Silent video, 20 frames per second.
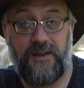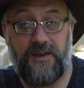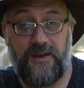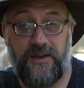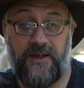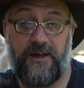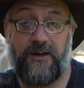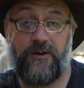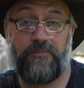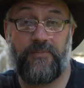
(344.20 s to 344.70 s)

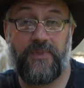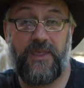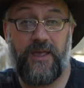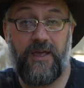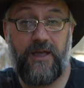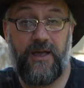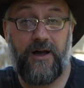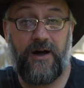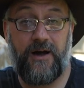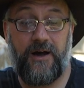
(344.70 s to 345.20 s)
Now,
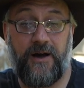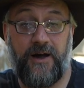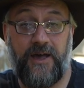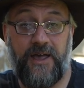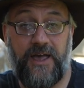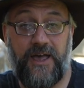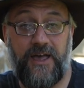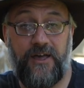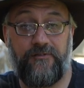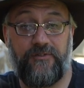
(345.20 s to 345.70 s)
I
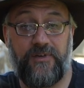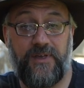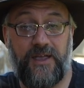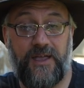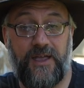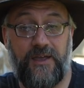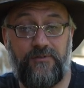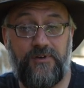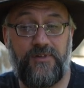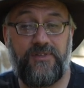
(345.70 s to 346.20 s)
have
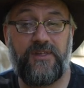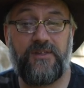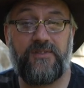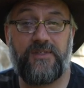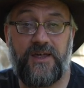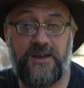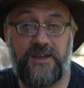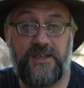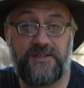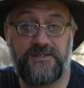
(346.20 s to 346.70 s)
everything
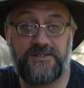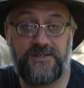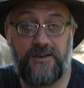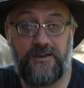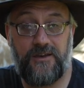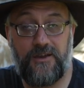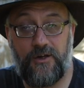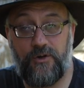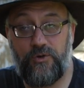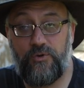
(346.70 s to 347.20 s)
that is
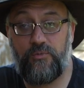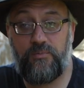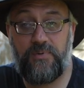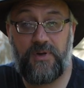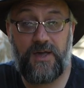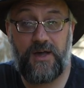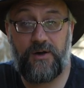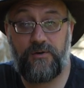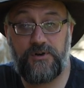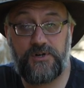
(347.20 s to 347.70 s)
low
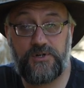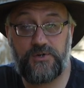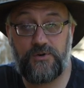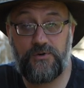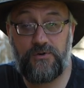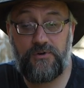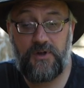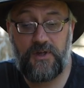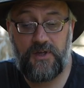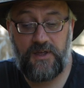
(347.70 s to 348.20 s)
power
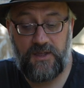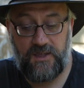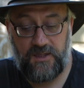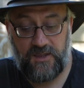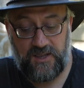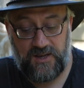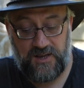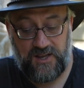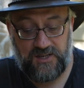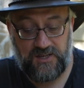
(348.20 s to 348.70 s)
draw
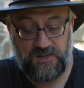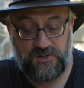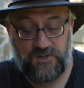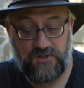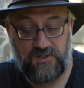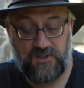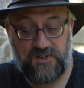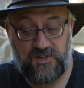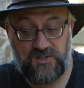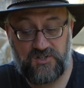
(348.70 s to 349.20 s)
connected
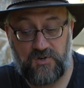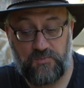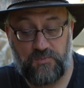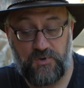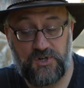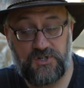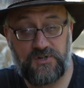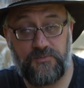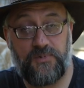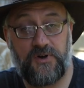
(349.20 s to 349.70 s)
to the
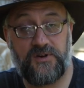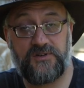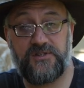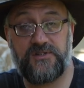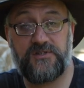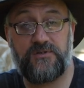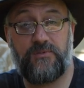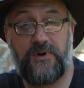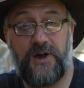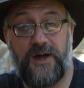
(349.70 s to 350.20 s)
distribution
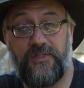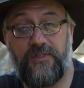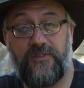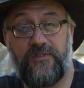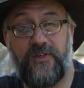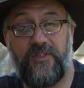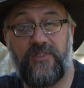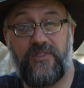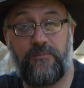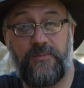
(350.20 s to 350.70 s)
boxes rather
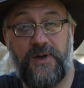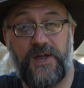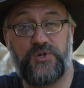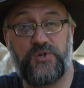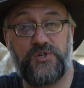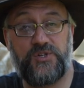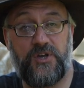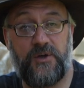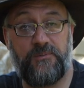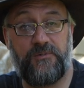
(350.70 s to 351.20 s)
than the
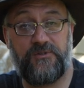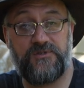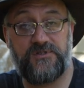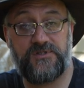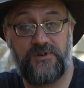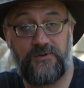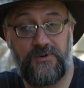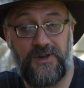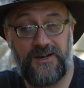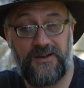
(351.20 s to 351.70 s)
battery terminals
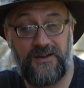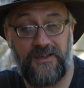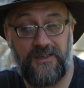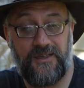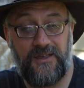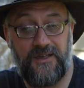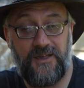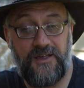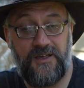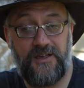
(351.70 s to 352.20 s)
directly.
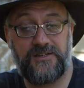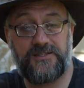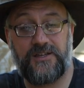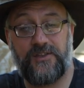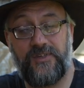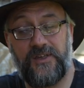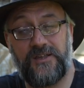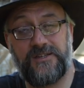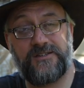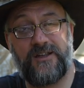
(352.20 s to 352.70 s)
So
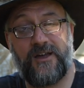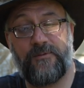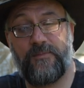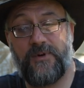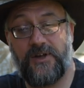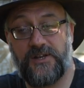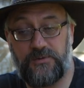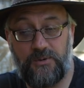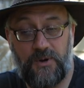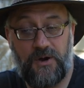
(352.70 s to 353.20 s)
things like
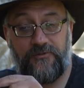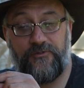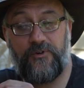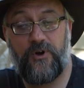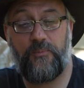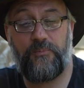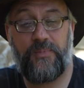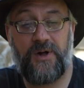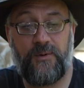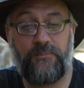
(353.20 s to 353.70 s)
my
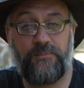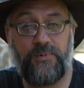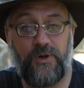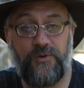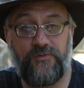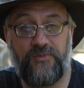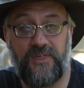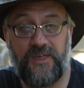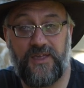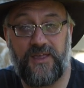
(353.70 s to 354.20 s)
12-volt pump
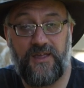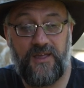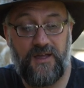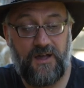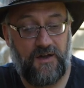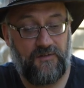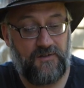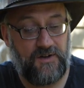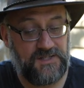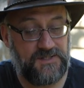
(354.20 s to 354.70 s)
over there,
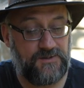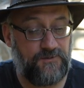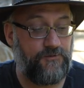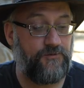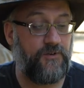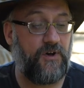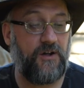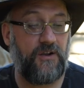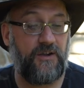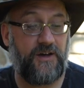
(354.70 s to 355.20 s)
I've got some
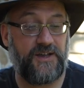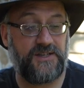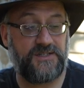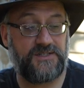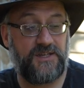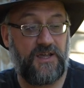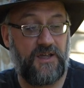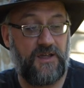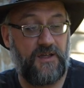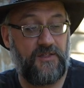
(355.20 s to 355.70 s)
fog
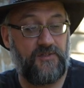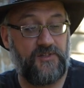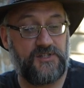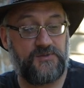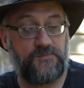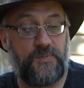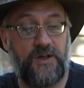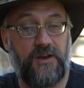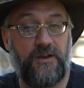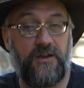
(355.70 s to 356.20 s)
lights, the
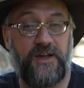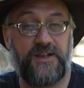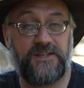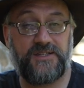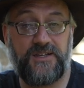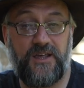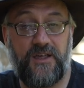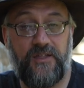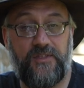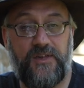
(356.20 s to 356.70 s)

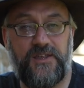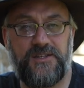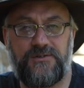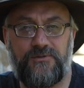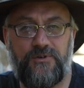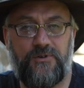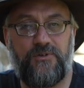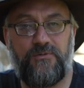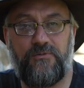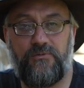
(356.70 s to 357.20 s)
spotlights, these
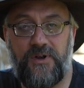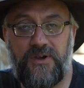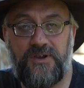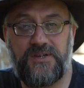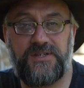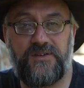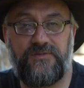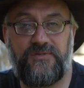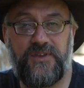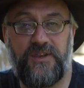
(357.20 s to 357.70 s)
are all
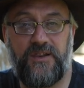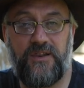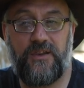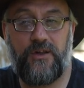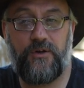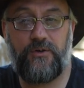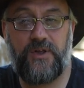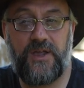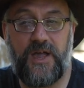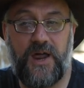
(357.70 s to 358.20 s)
relatively
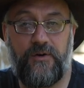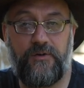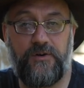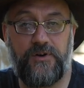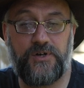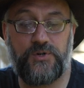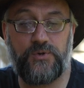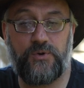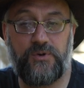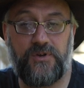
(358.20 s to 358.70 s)
low
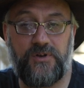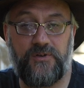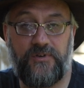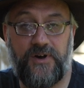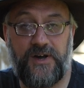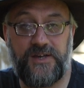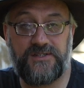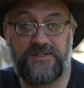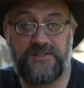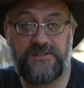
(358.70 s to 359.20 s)
current draw
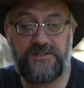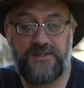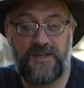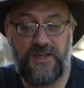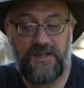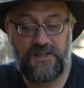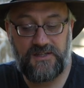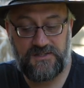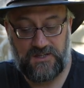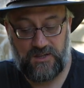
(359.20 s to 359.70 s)
devices,
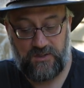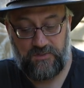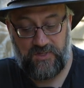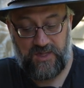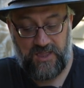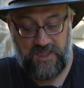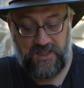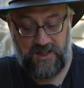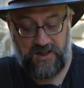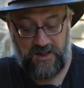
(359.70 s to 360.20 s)
so
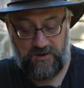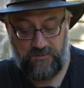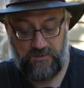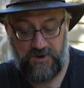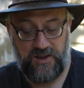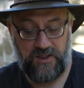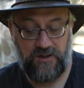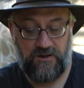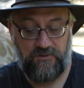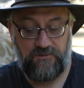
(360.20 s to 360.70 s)
they are
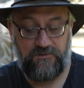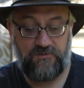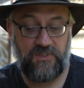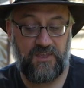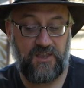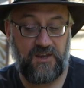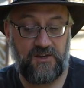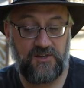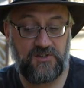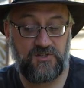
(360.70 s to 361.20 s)
running off
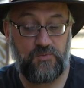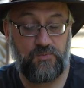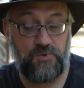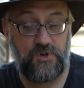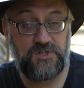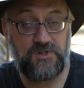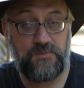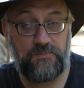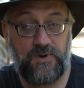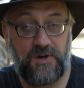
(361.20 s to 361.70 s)
the
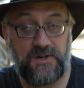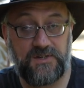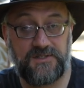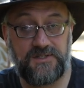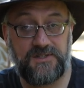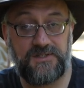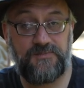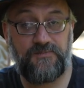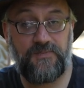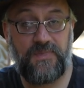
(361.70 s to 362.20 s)
distribution
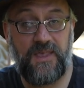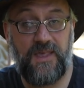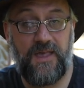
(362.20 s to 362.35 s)
boxes.